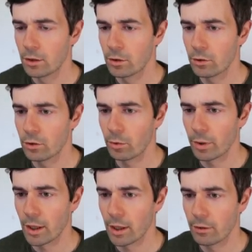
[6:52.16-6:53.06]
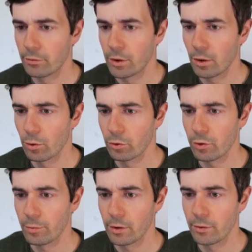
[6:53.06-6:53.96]
So we have the
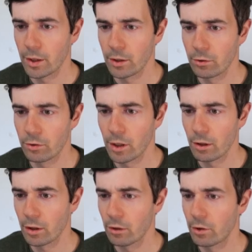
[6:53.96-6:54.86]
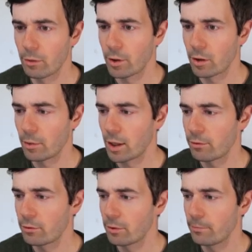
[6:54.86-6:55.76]
RGB values down here to the bottom
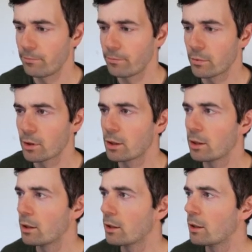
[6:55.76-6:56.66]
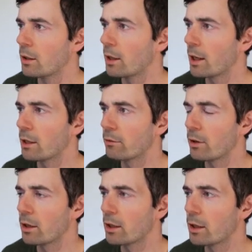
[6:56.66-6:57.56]
left. And if
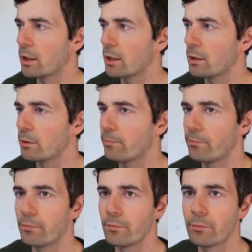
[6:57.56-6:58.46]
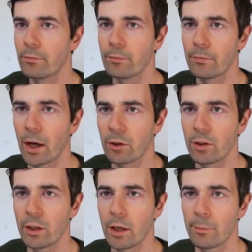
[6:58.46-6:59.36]
I
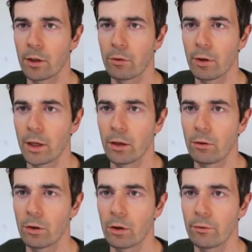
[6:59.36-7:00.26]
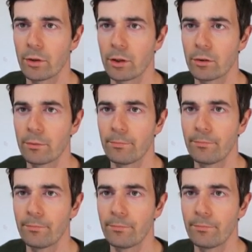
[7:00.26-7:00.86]
actually, I'm going to create a new color for this.